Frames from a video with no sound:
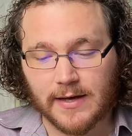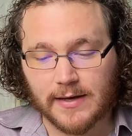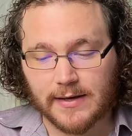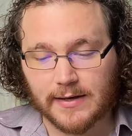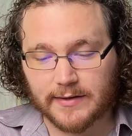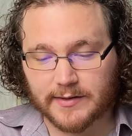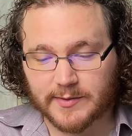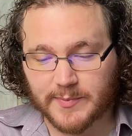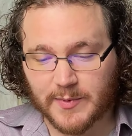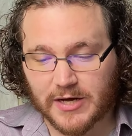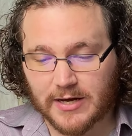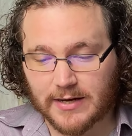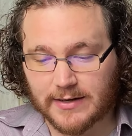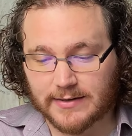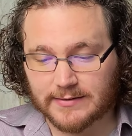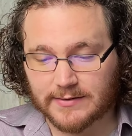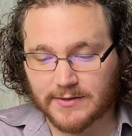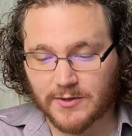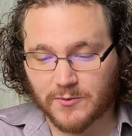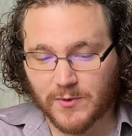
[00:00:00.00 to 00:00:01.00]
it is
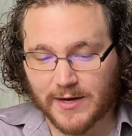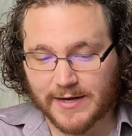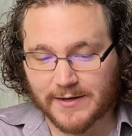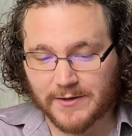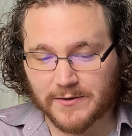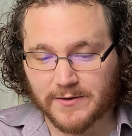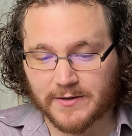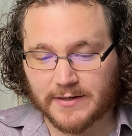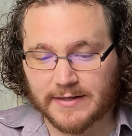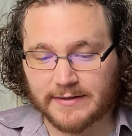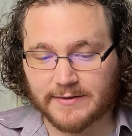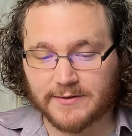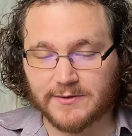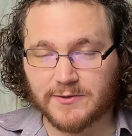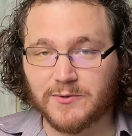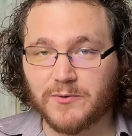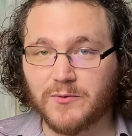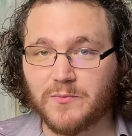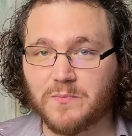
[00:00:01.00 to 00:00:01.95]
because the writer needs to